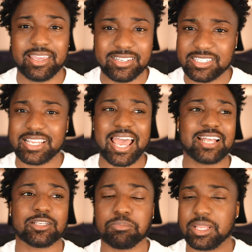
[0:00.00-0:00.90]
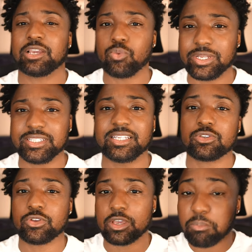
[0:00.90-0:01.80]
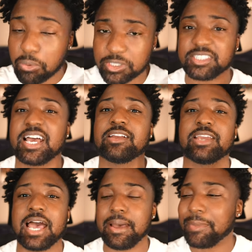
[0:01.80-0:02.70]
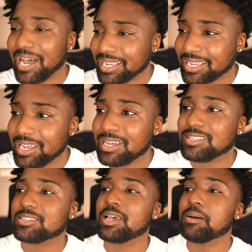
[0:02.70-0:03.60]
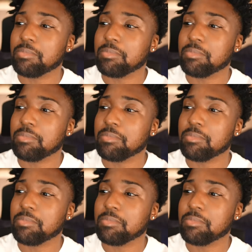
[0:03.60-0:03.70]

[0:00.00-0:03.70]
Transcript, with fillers: It just adds a blank widget so you could push down your app icons,